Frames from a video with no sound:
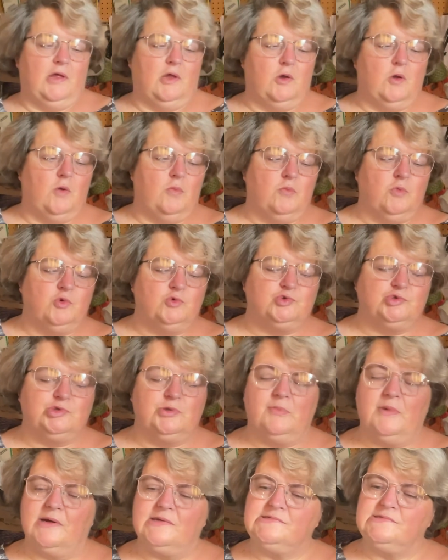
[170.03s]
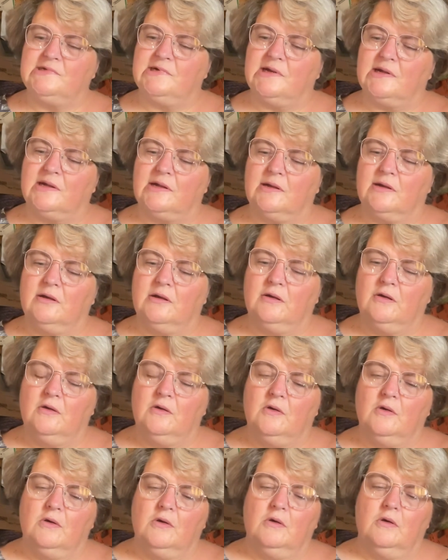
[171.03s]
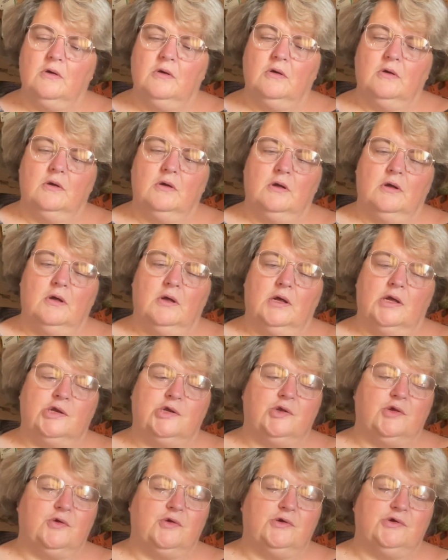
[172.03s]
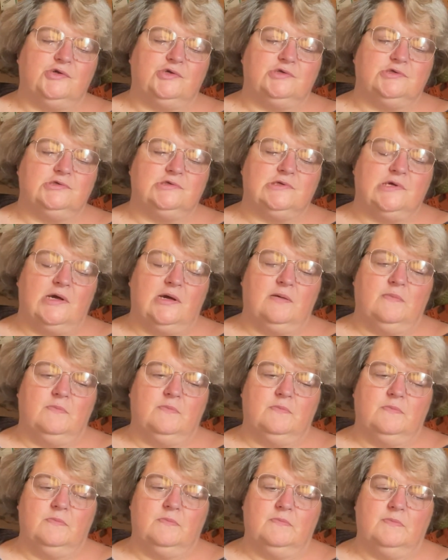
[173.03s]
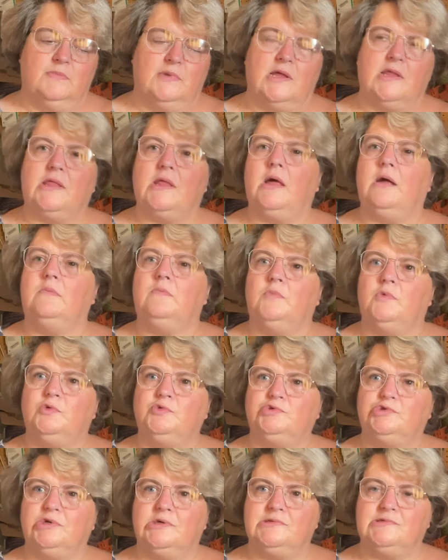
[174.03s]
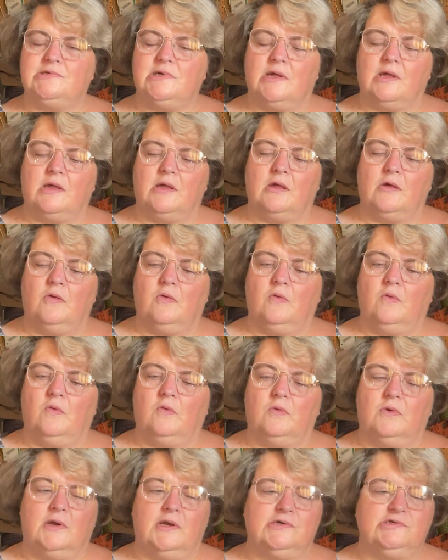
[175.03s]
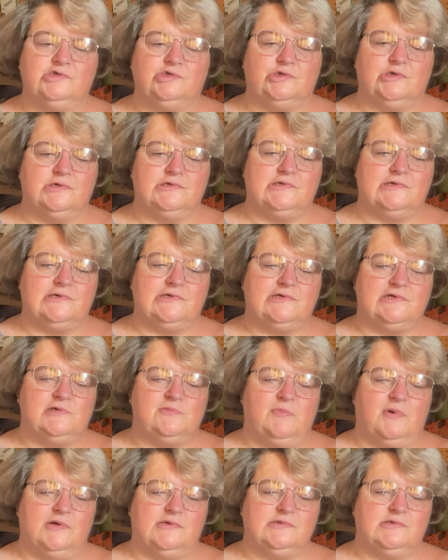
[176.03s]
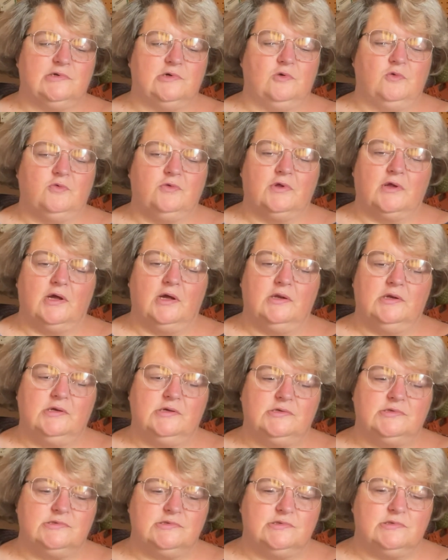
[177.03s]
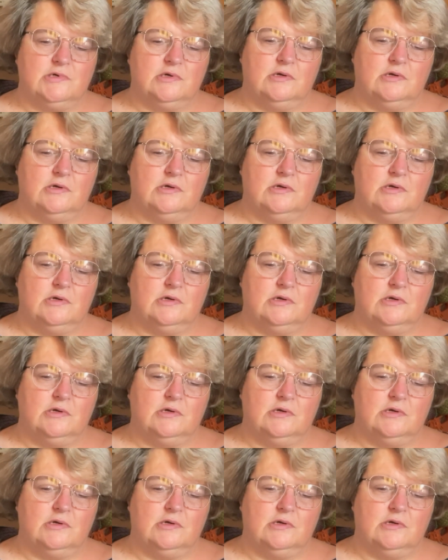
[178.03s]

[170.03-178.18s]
lot more dramatic, and you could make that more dressy or less dressy depending on the colours.